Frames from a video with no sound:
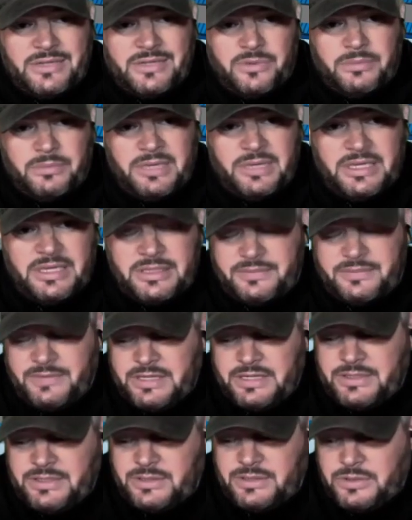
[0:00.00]
what makes
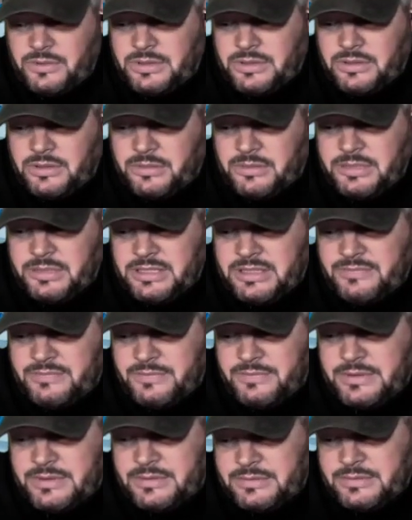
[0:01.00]
phase 2 a little bit
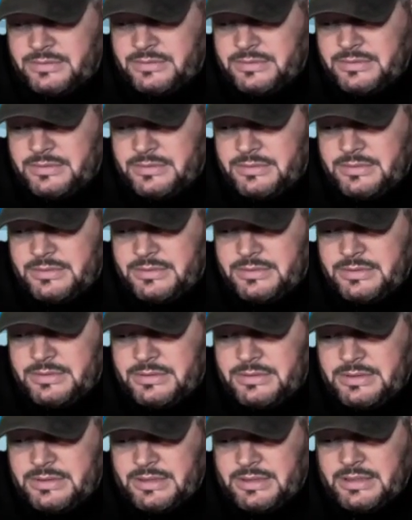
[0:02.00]
different.
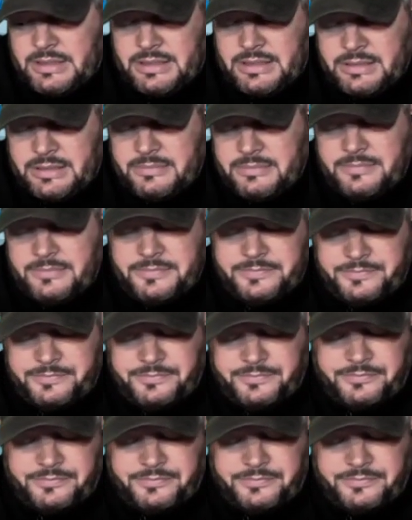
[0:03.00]
Um,